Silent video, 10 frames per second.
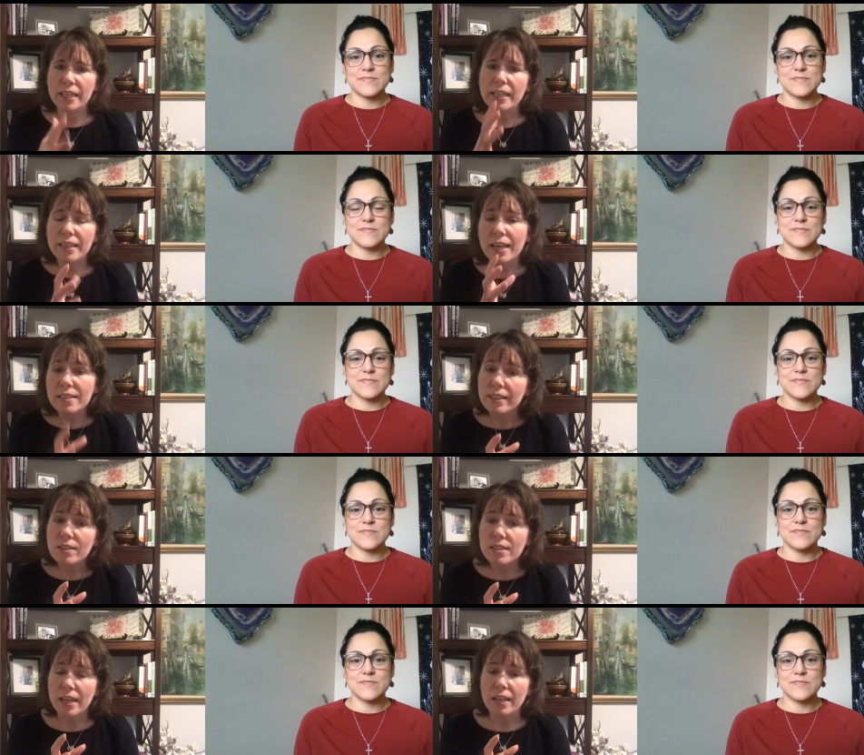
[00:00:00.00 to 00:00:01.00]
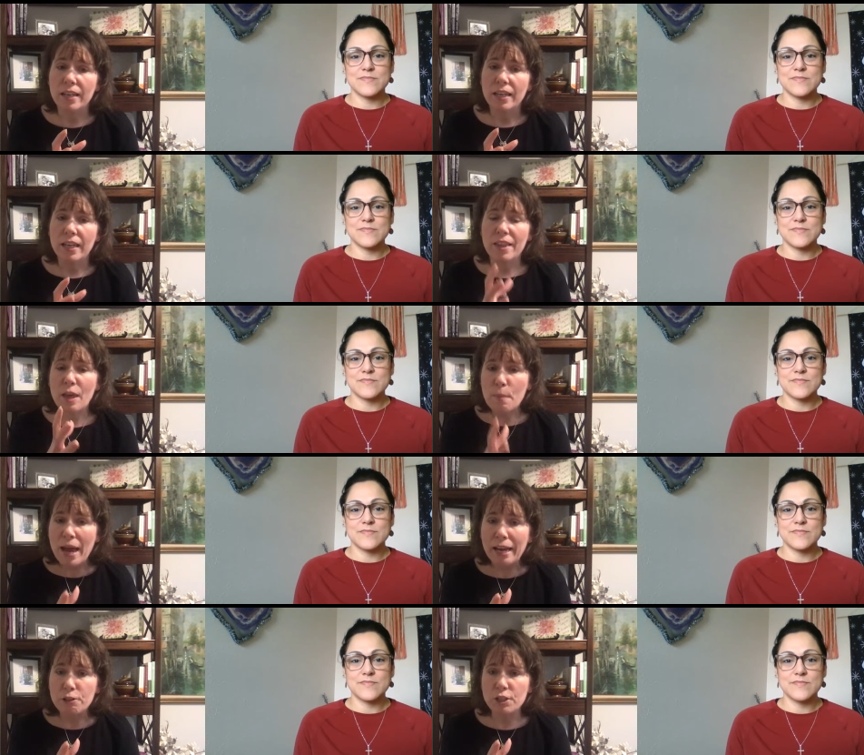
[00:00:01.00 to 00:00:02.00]
Speaker 1: know, taking that skill set and that
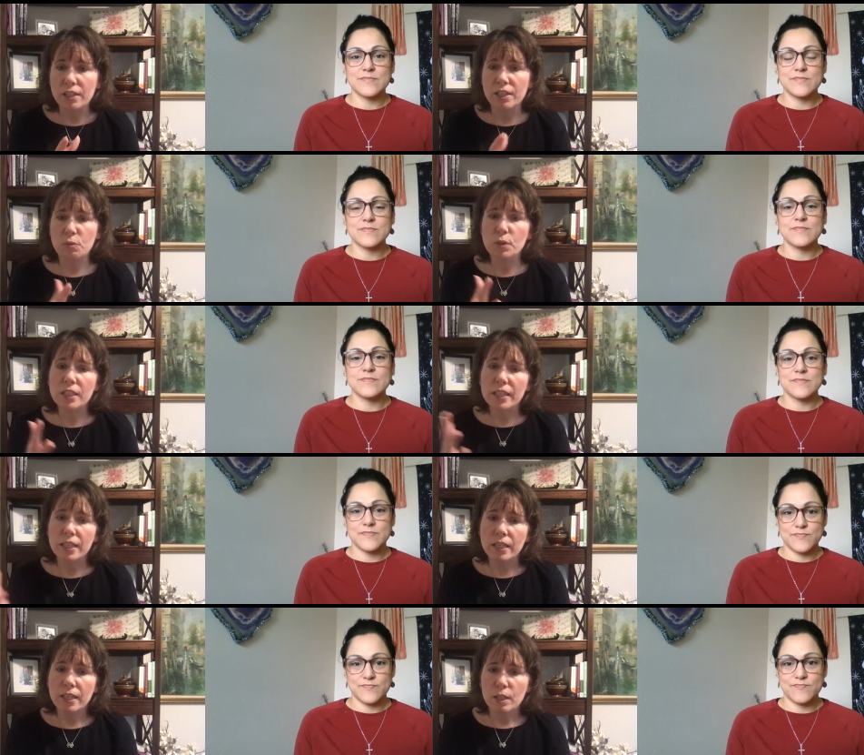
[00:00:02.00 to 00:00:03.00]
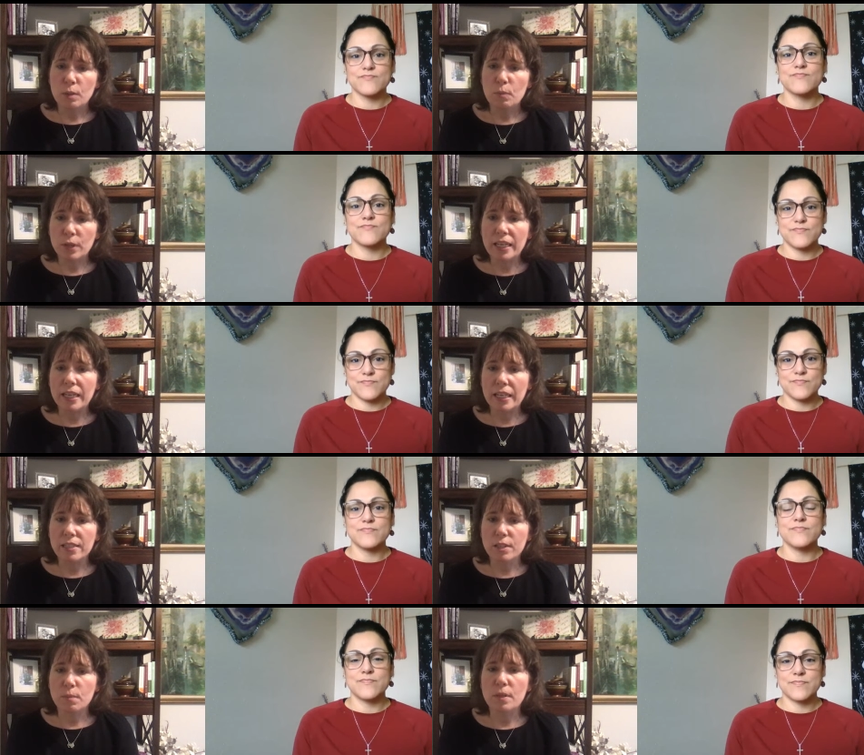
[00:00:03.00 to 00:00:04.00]
passion and really bringing
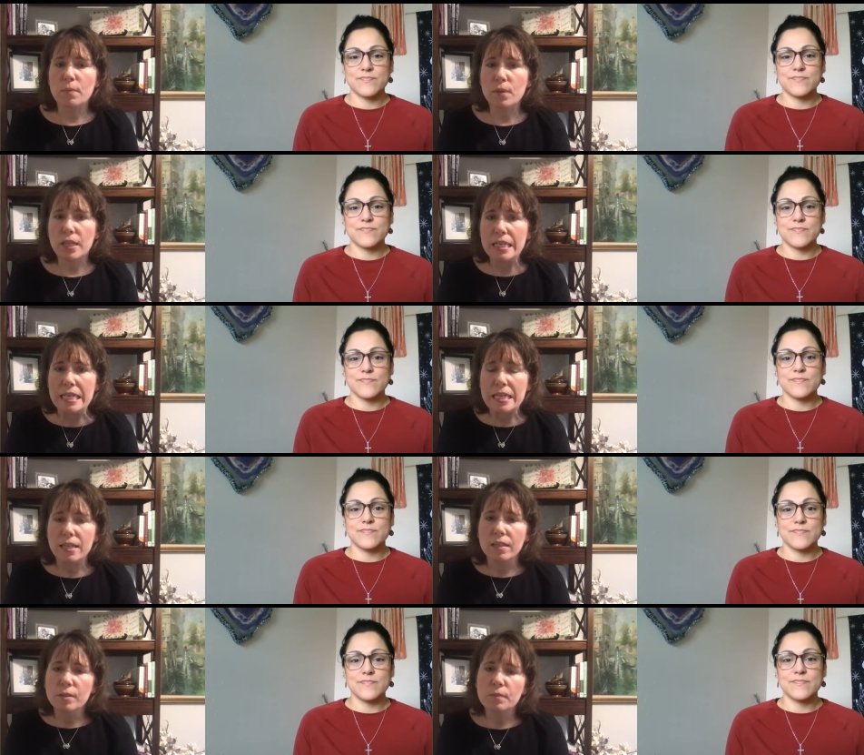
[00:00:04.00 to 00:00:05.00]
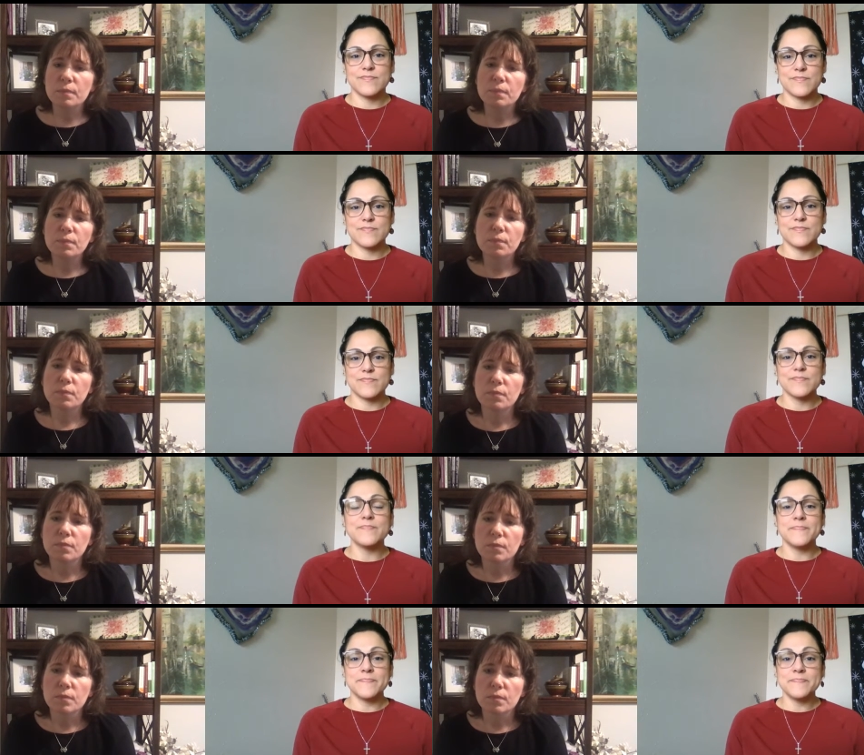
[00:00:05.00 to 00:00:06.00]
it to the people that need it.
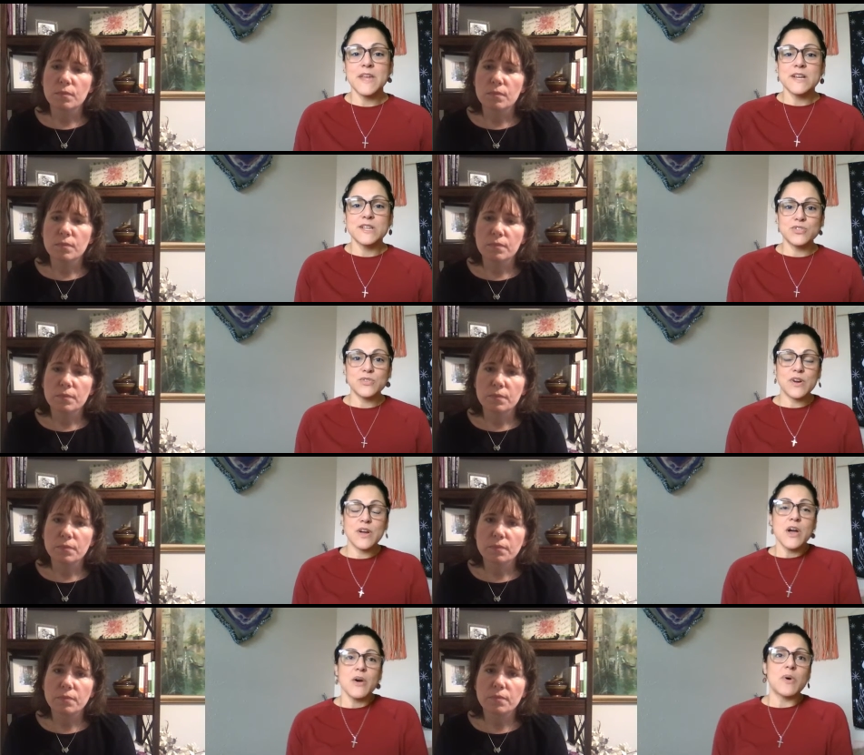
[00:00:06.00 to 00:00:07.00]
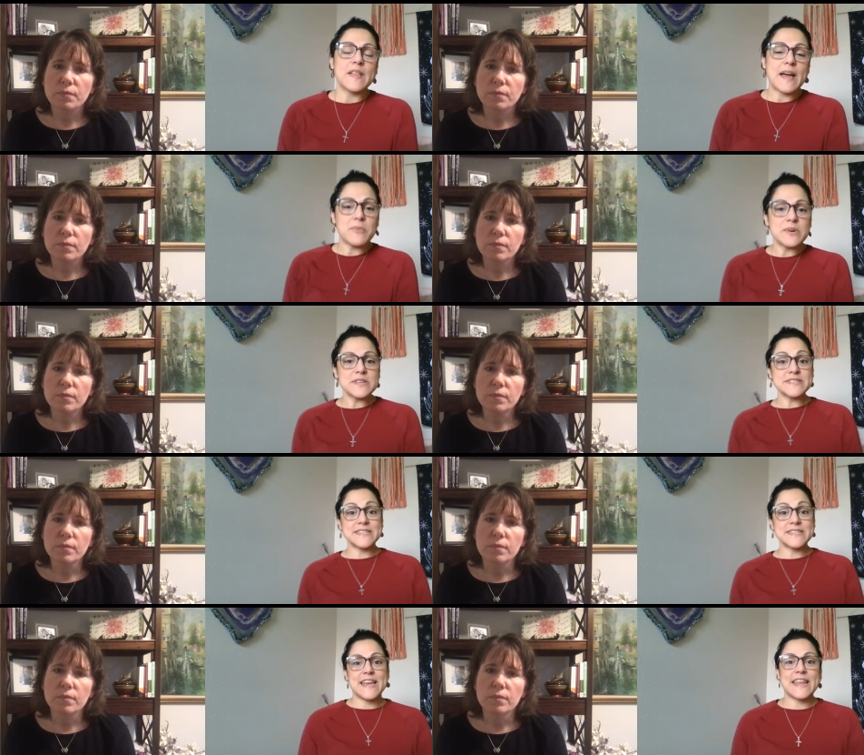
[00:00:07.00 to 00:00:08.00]
Speaker 2: Mm-hmm. Sure. Well, I will
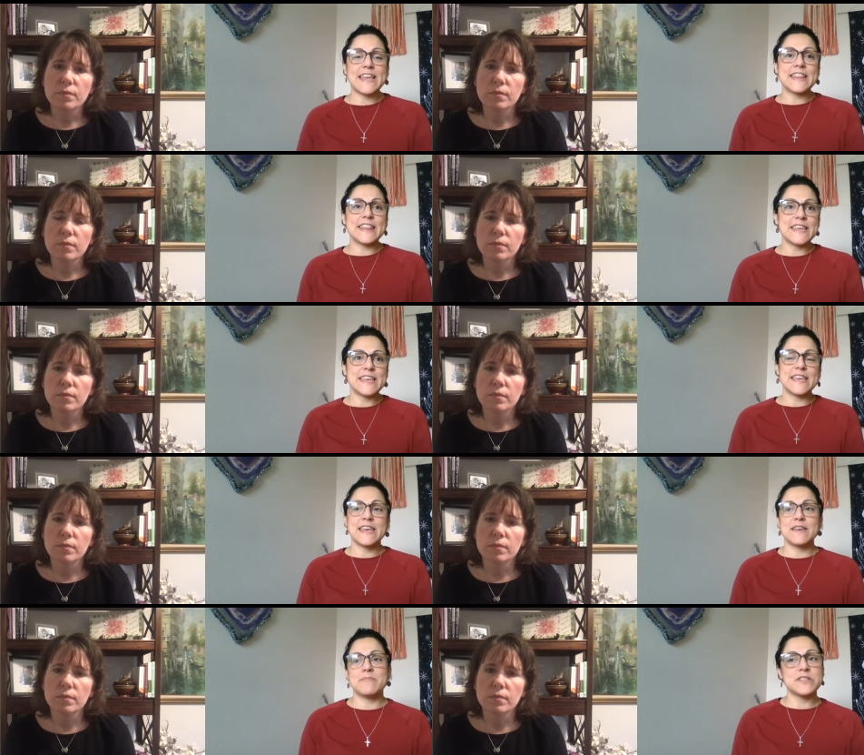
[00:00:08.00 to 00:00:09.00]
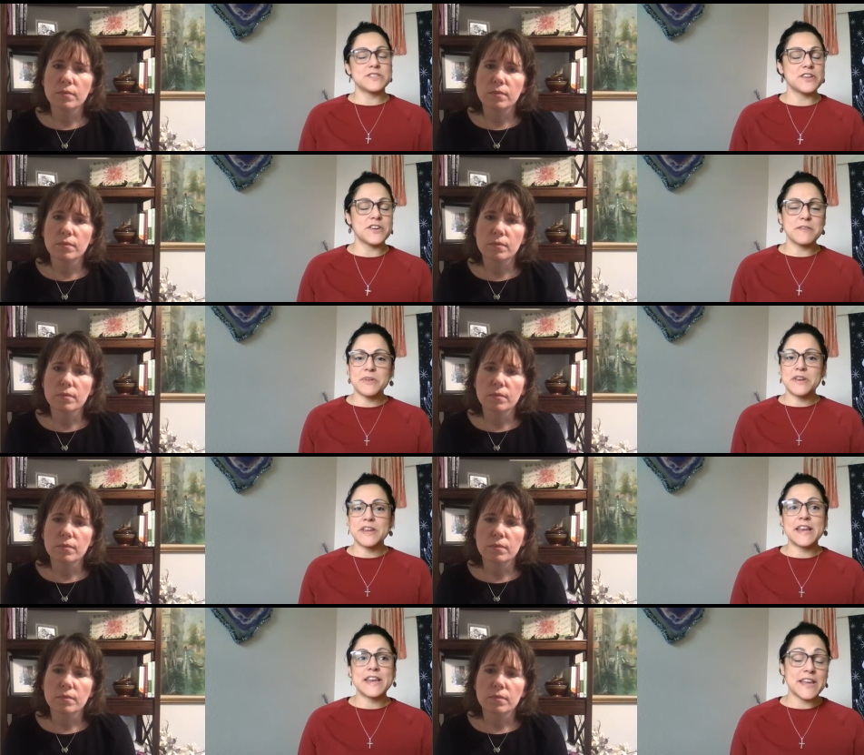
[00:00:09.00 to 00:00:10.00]
say that in the military
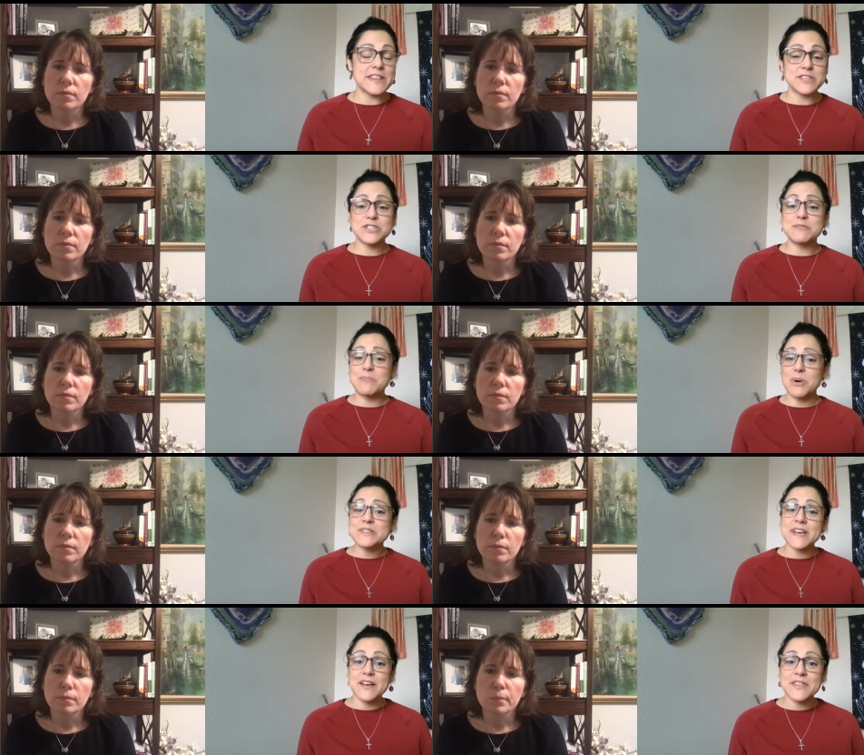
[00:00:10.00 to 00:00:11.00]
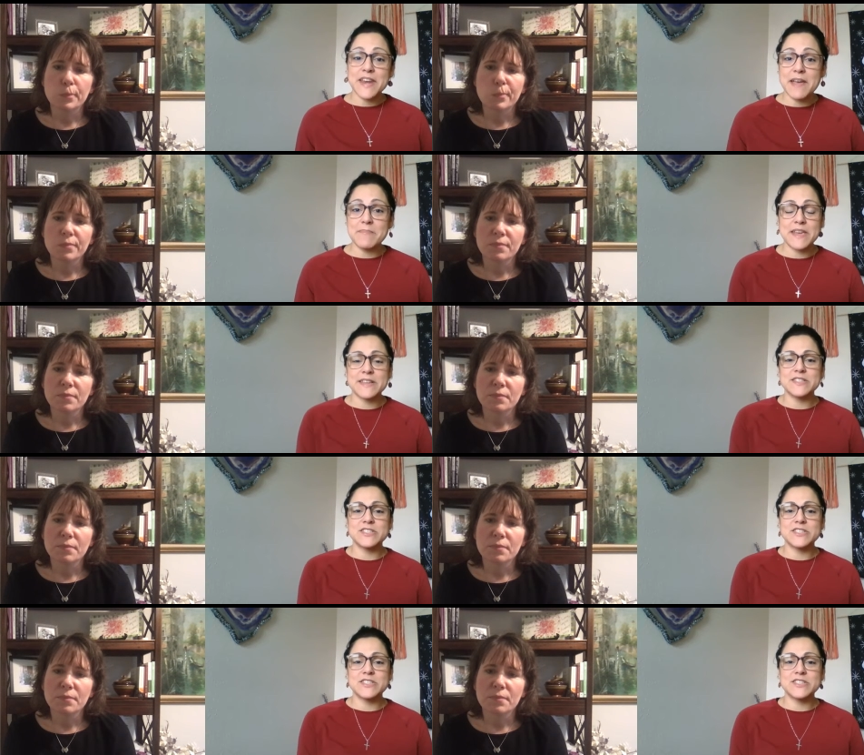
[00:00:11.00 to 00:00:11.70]
community and in the small town that I'm